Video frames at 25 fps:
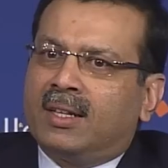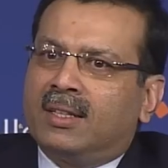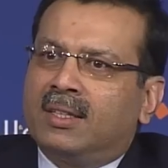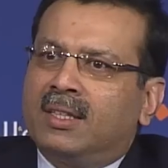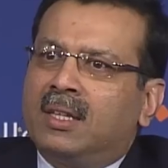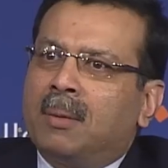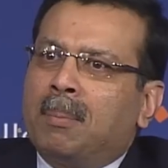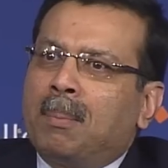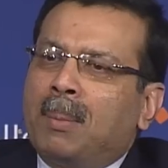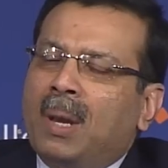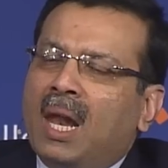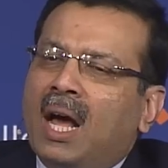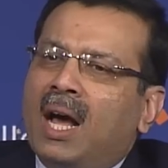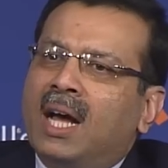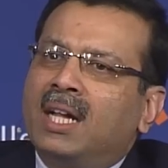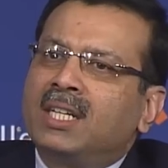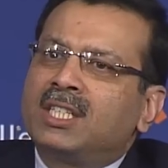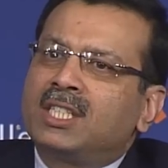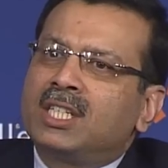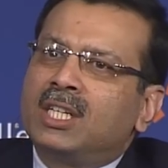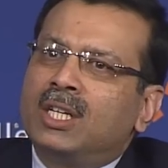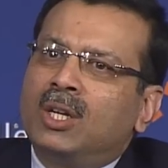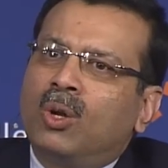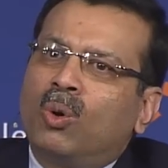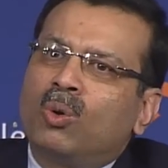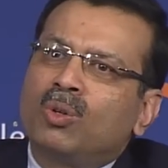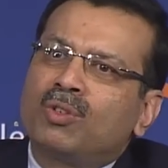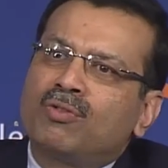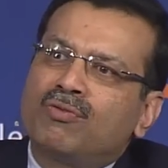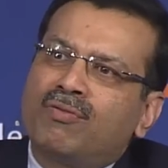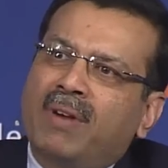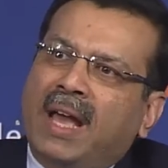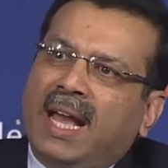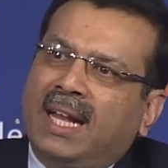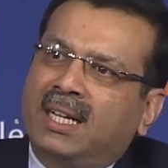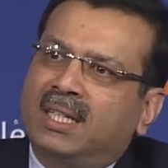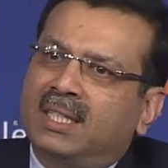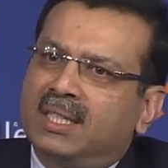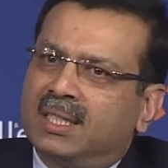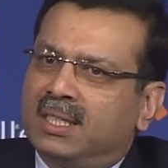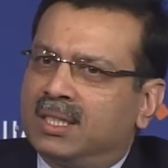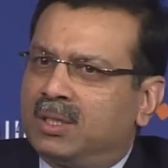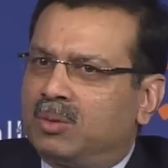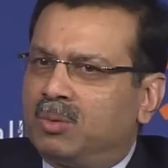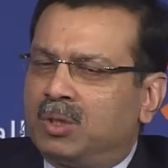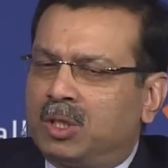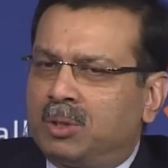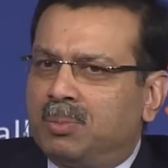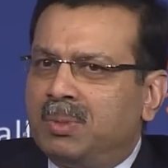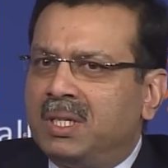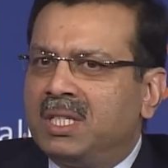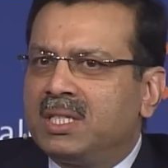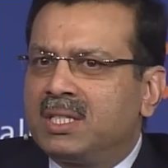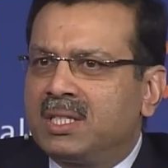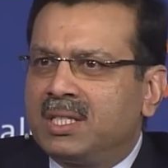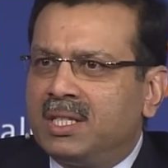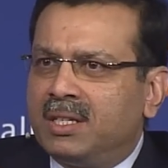The plant load factors, which means